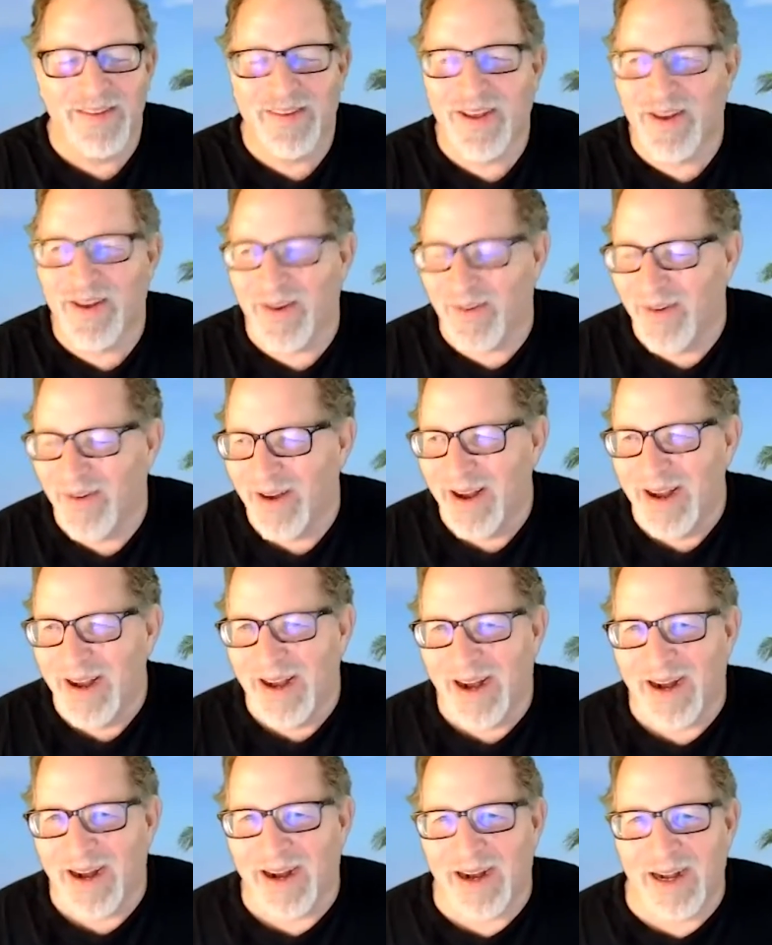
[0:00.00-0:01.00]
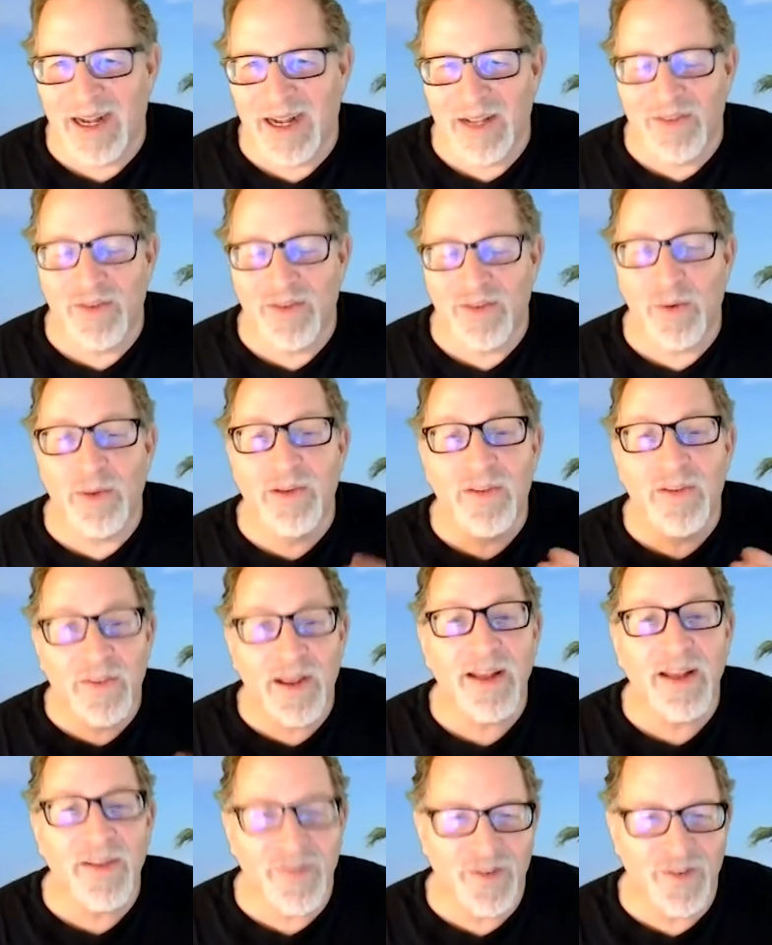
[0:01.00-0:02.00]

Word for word: So, uh, so instead of